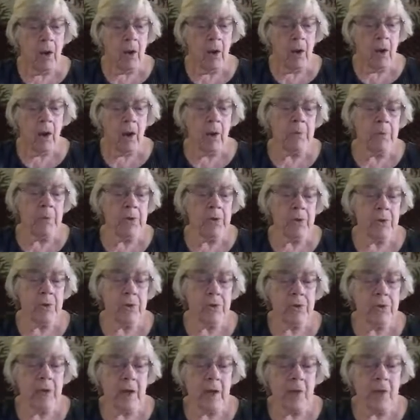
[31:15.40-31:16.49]
Harbinger
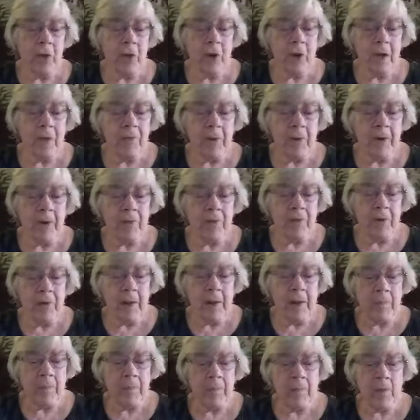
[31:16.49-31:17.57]
signed off after
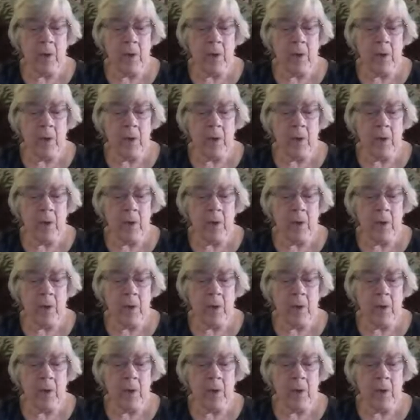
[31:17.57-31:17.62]
that.